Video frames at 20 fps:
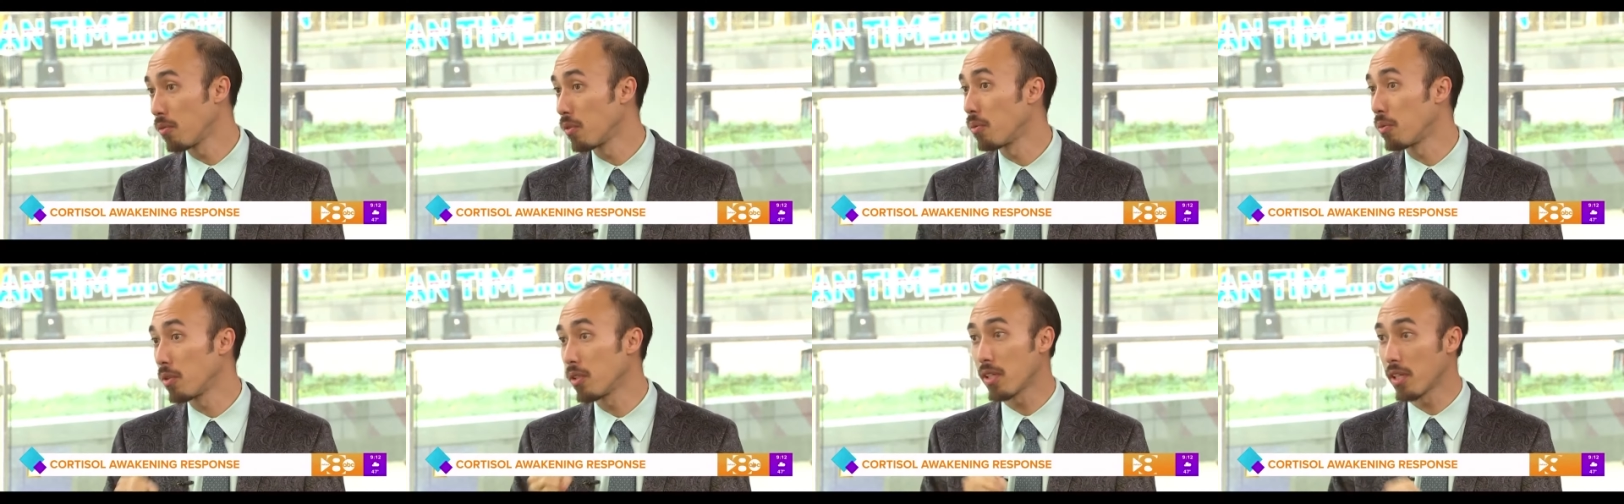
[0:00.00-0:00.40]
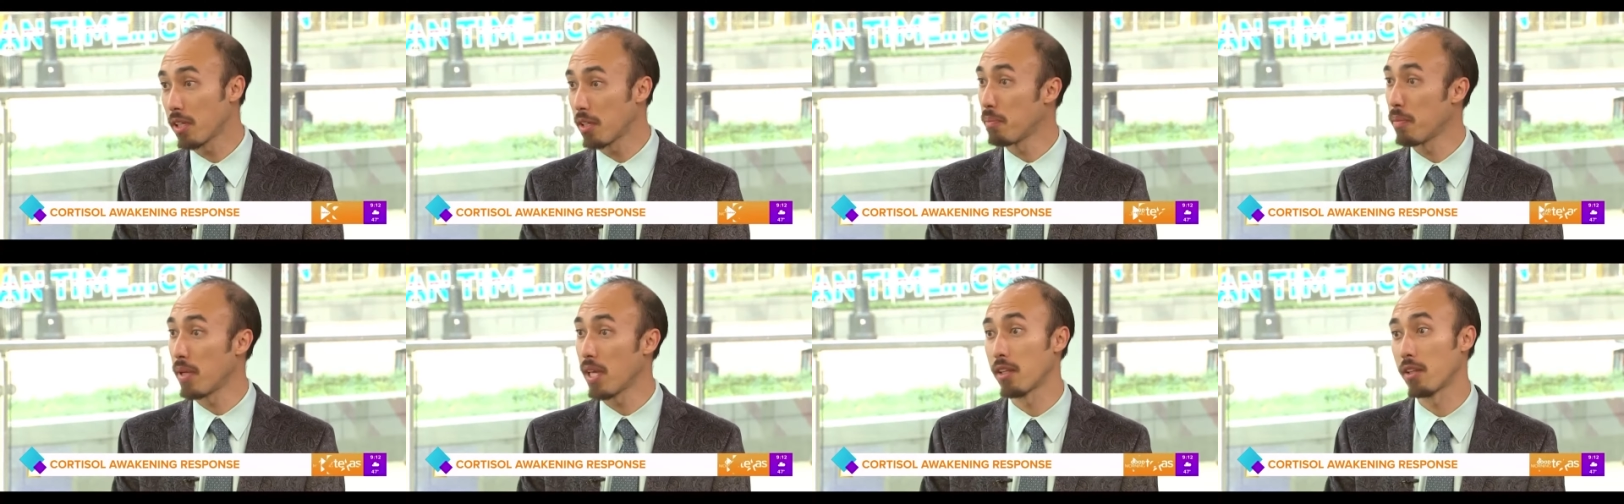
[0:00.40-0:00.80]
we really
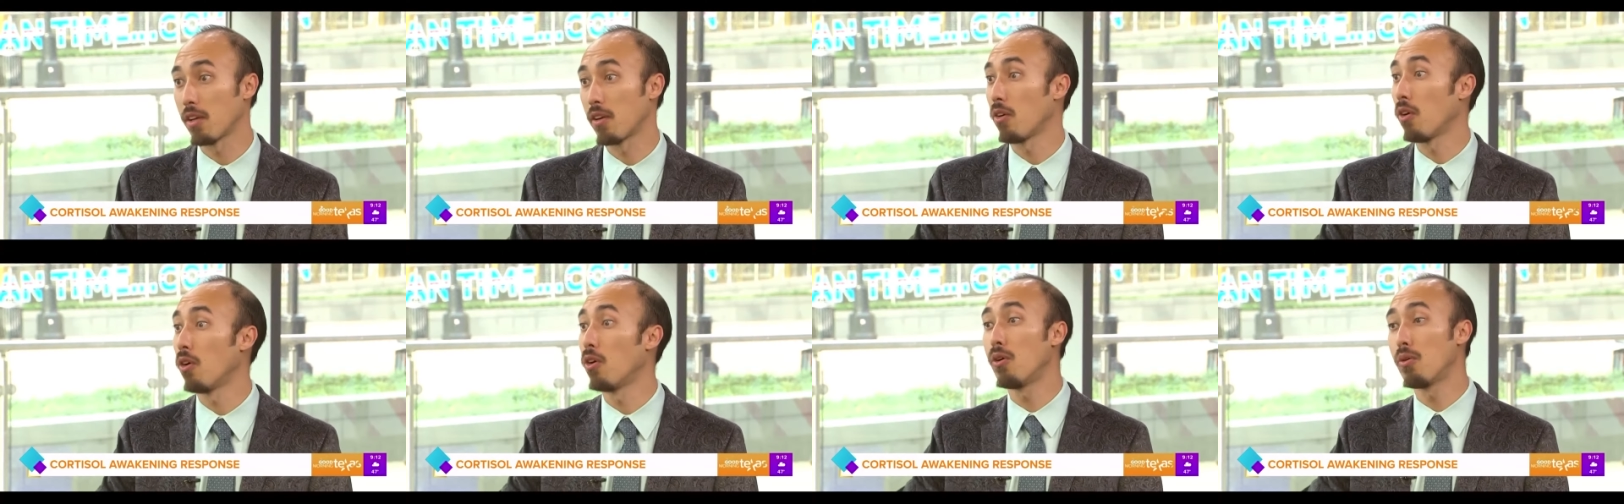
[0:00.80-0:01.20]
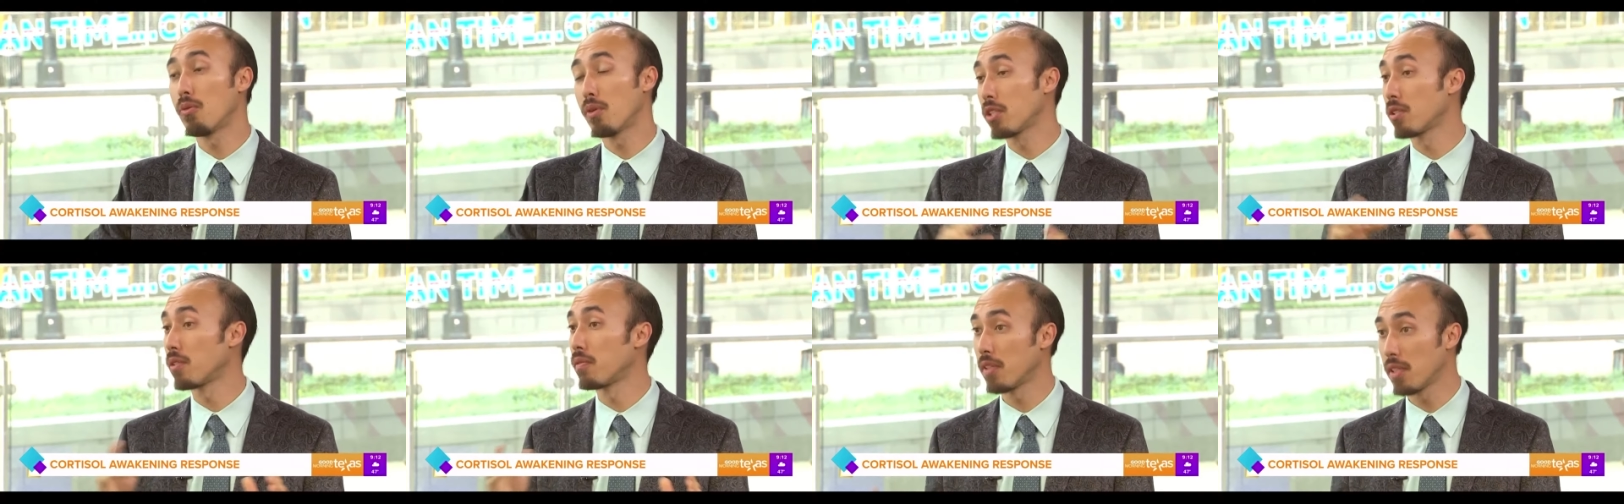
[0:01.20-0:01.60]
can make the whole
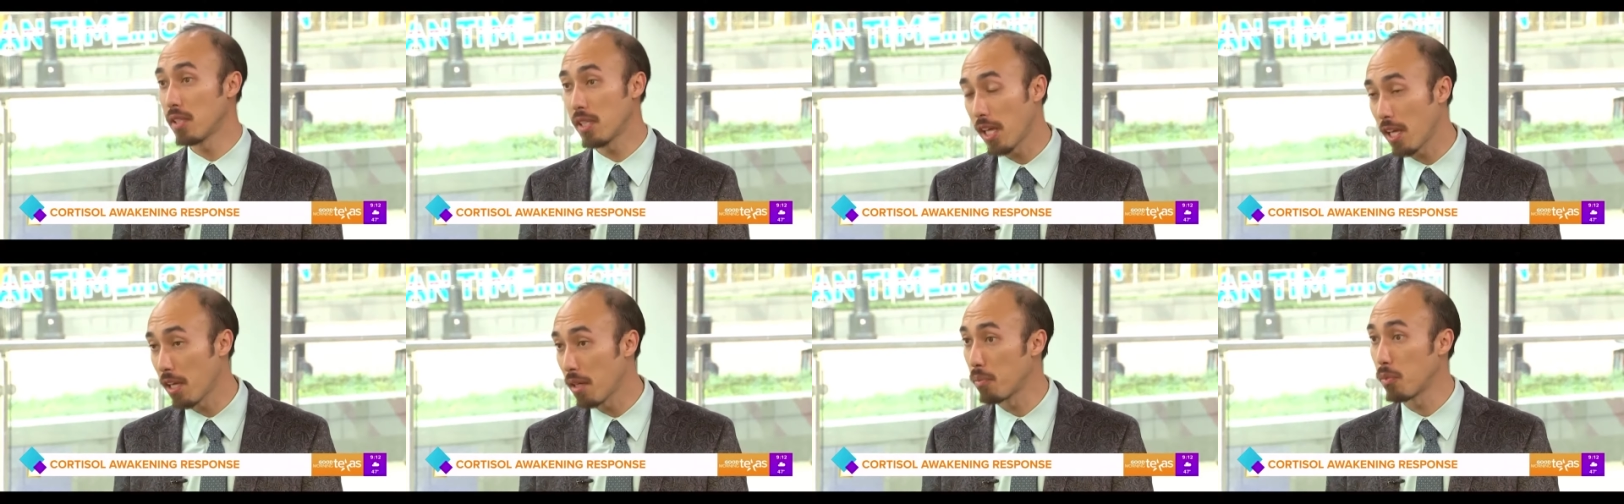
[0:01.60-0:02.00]
rest of our day